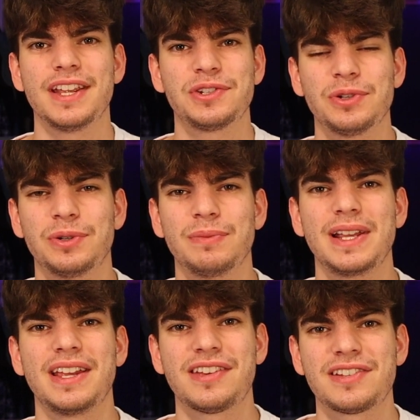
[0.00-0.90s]
is
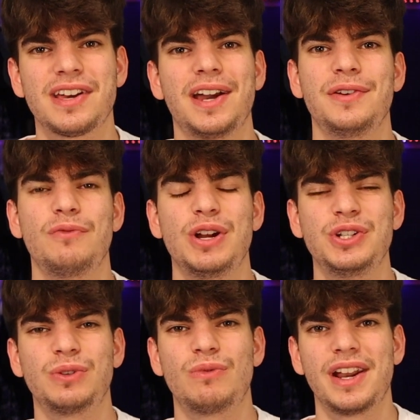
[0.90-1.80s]
normally a sign of when
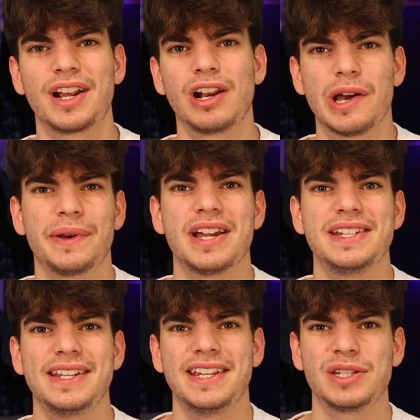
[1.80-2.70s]
you're running low on
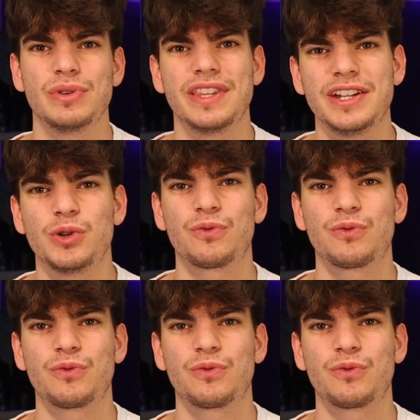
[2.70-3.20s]
ideas within your